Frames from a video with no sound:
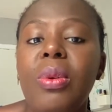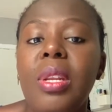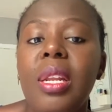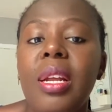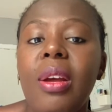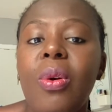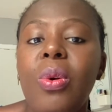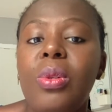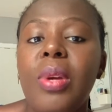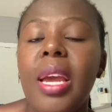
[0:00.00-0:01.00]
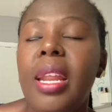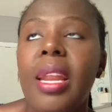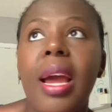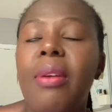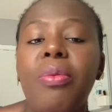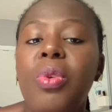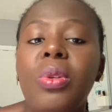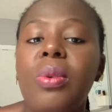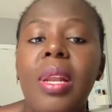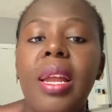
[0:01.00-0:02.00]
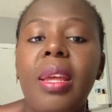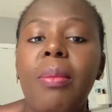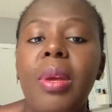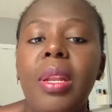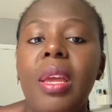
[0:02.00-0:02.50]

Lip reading: You needed a code to get in. I refused to let him in.